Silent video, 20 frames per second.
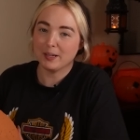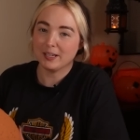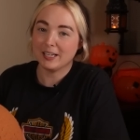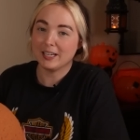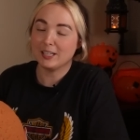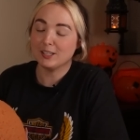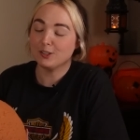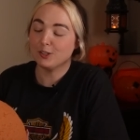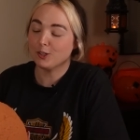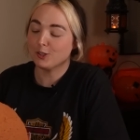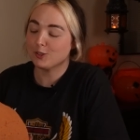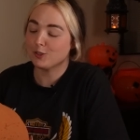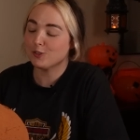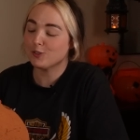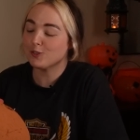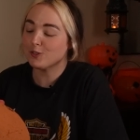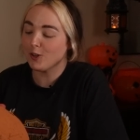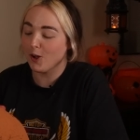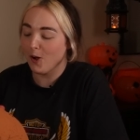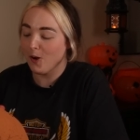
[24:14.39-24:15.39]
But he looks
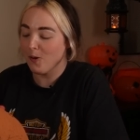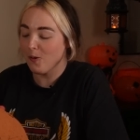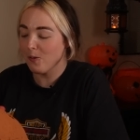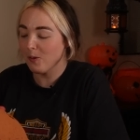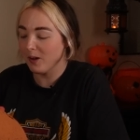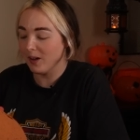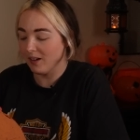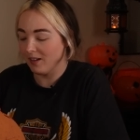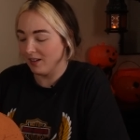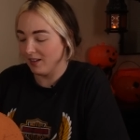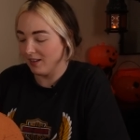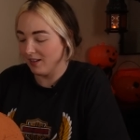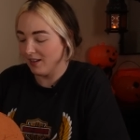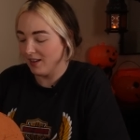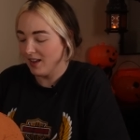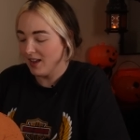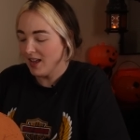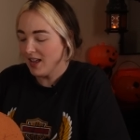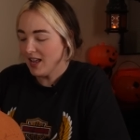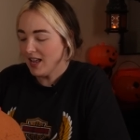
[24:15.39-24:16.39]
so
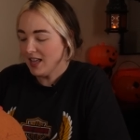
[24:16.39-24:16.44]
good.